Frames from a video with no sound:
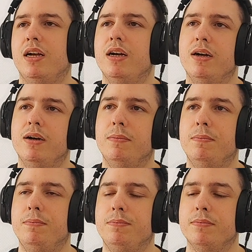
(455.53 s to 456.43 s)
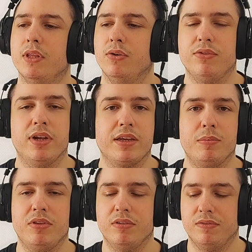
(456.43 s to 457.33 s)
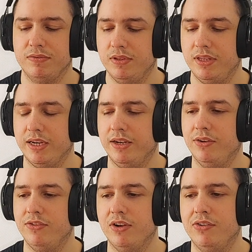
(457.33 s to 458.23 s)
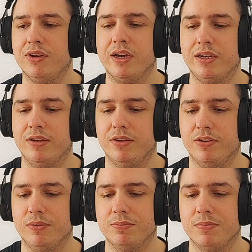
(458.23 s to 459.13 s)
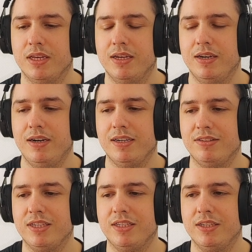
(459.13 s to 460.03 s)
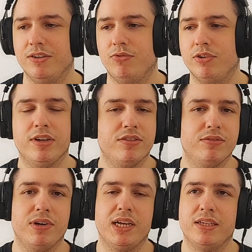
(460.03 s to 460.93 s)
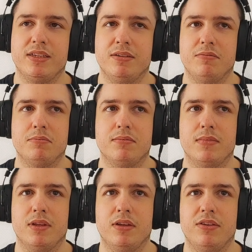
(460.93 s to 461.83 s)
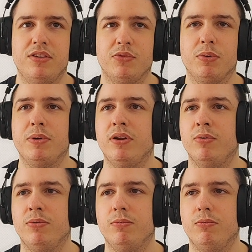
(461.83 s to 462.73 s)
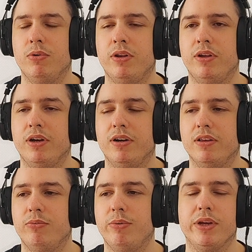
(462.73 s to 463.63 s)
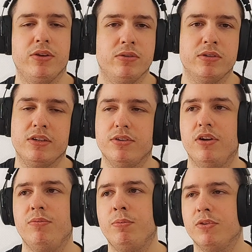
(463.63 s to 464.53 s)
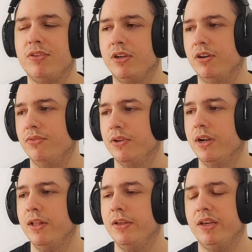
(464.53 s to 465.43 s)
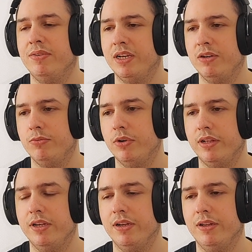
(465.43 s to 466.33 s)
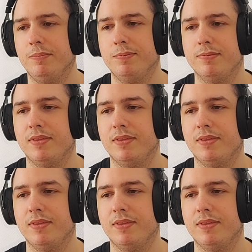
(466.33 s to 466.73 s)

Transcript: Also like a bit of, yeah, nostalgia and, you know, I think regrets of like, things were better when we were young that other people sing of. Even I would, a